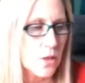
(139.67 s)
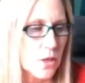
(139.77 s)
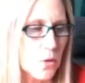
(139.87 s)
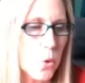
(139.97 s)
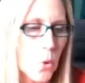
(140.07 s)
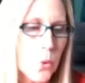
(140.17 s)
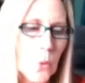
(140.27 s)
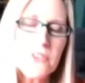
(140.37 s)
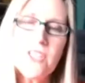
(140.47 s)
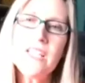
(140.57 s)
what
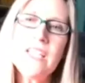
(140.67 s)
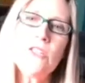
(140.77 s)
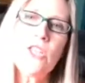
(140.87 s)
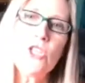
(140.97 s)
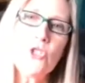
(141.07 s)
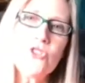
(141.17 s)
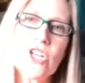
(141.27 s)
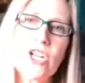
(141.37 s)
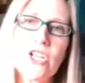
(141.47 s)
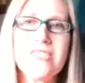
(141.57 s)
would the
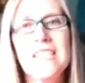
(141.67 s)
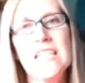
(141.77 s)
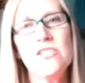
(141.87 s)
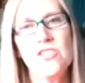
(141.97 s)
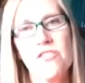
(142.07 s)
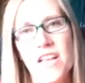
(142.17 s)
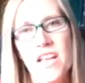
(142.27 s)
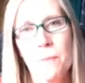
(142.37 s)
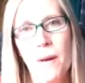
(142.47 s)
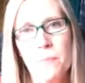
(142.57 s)
users need to think
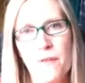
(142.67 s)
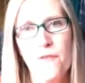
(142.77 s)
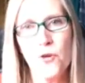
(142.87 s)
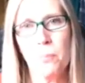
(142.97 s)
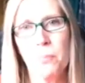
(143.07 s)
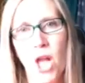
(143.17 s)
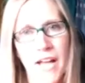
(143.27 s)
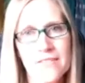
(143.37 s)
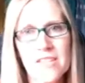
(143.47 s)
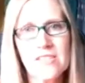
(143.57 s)
about before
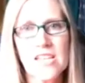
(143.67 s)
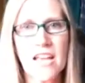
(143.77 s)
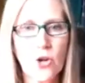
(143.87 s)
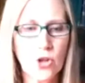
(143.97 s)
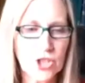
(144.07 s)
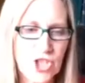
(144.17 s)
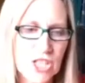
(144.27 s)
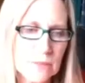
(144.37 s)
applying this technology?